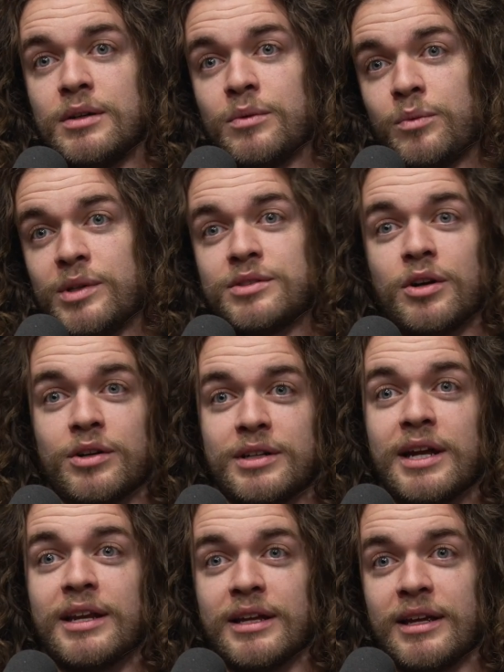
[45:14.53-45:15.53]
we started
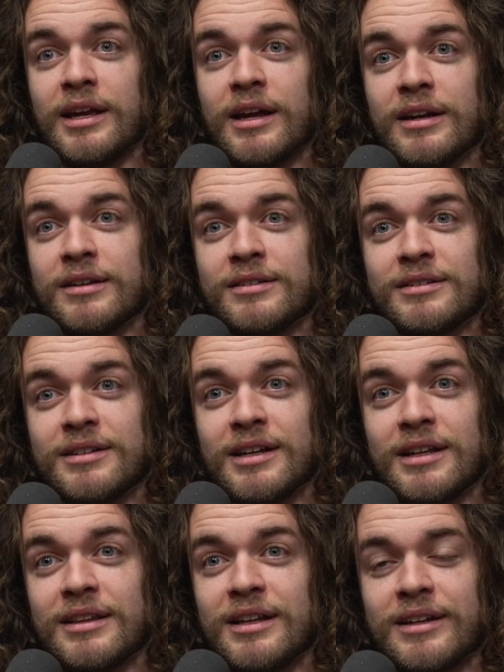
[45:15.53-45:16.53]
dating again,
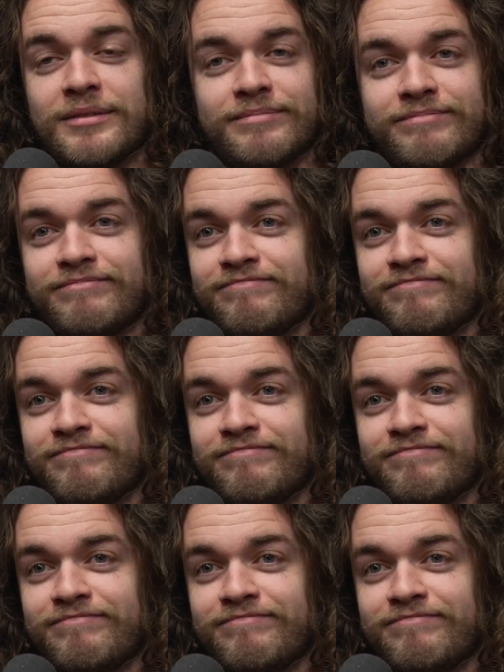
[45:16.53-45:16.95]
and then.